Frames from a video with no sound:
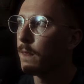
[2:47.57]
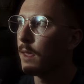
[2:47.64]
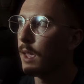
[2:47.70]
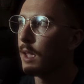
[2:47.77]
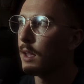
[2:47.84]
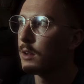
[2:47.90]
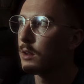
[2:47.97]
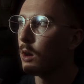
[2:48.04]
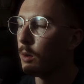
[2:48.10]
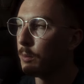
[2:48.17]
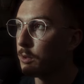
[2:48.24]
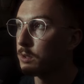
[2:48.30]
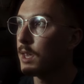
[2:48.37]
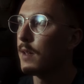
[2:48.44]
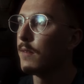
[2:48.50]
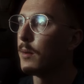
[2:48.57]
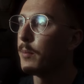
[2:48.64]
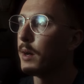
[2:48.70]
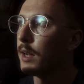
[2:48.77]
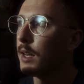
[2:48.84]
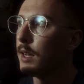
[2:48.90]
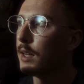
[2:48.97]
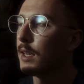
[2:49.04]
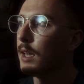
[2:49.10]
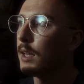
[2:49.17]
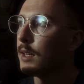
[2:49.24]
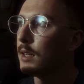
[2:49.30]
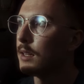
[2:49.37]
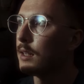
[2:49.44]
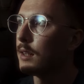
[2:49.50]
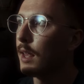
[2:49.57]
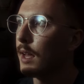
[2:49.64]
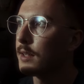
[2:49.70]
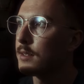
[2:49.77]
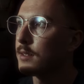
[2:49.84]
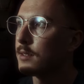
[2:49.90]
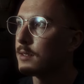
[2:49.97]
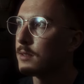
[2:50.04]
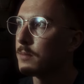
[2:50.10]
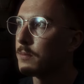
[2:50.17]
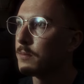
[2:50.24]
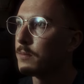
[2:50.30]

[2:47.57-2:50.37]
and almost gave up on it again, that's